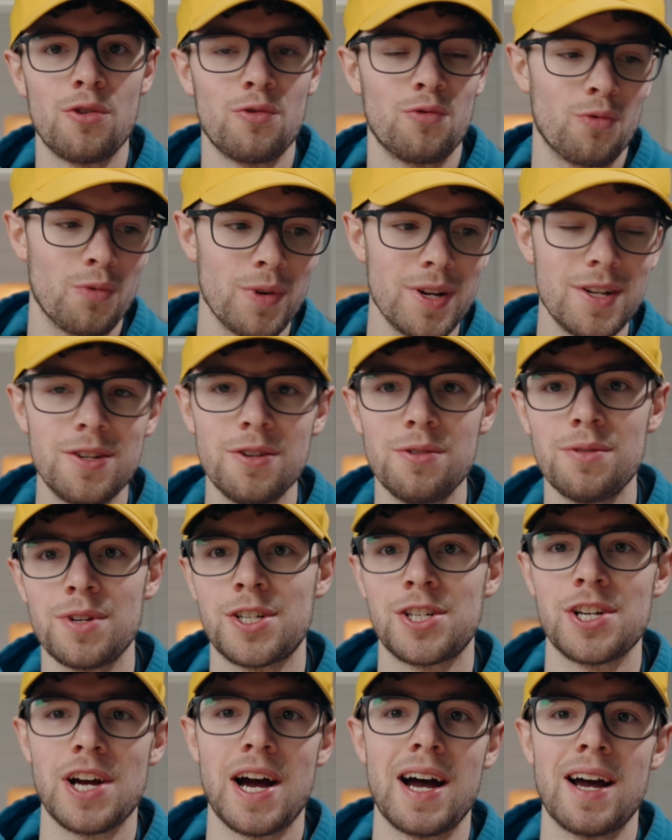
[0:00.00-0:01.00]
redo a
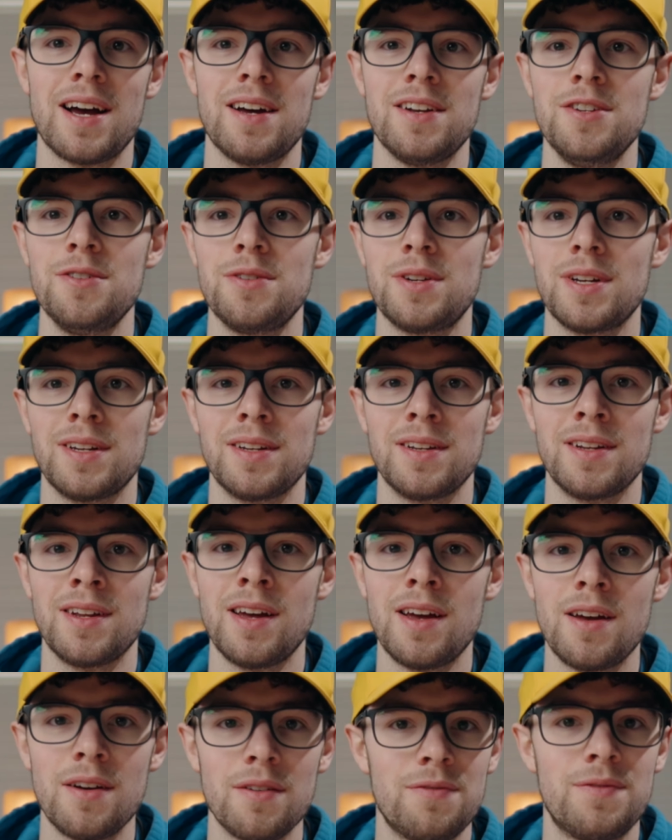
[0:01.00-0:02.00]
shot and you can
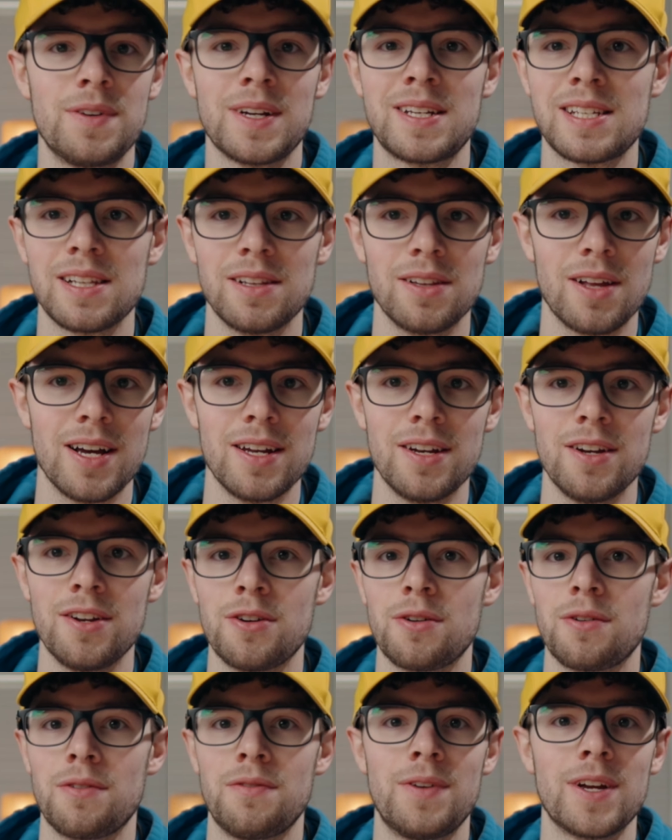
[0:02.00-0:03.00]
fix the lighting
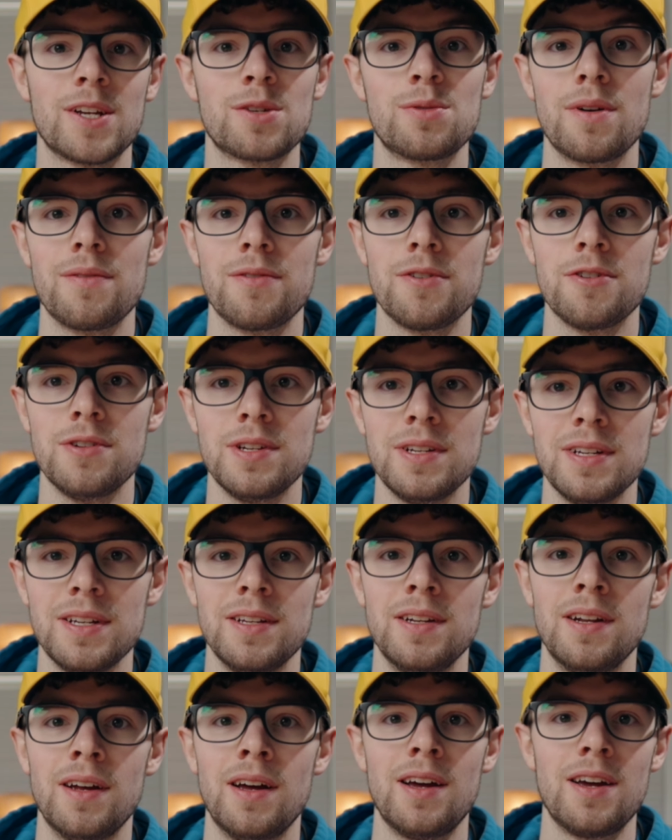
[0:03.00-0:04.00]
or fix whatever you
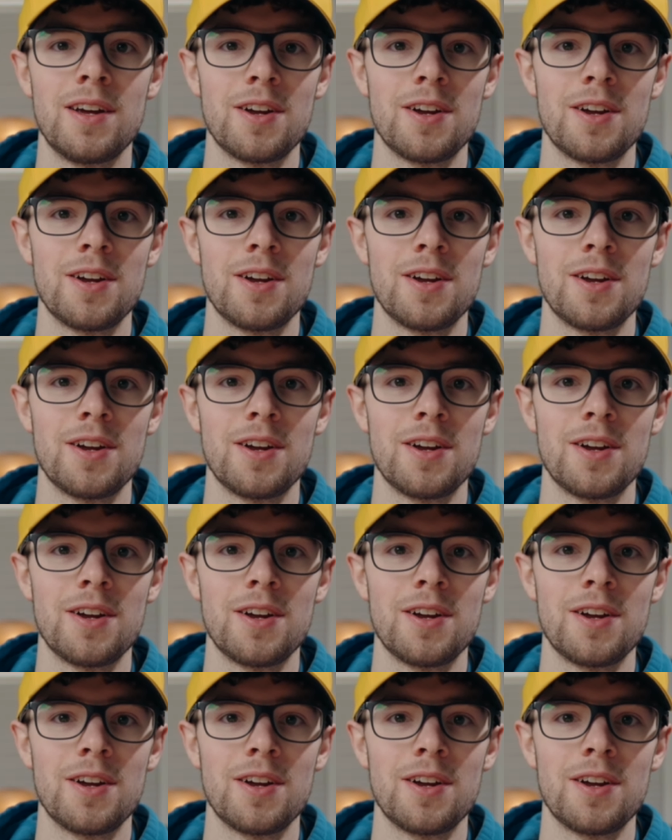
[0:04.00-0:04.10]
need,